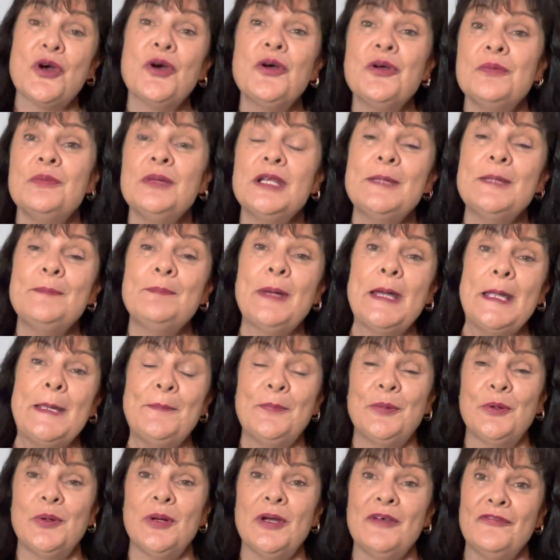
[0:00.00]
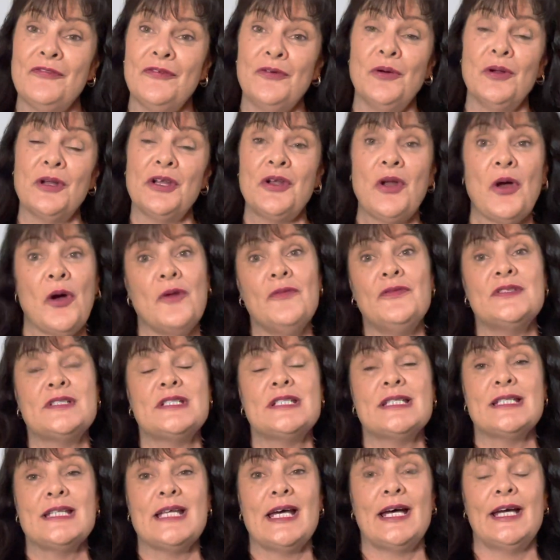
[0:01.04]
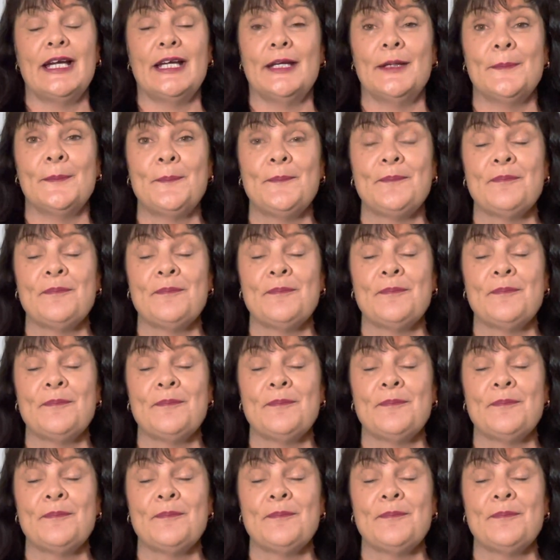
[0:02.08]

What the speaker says: many people have fallen over today.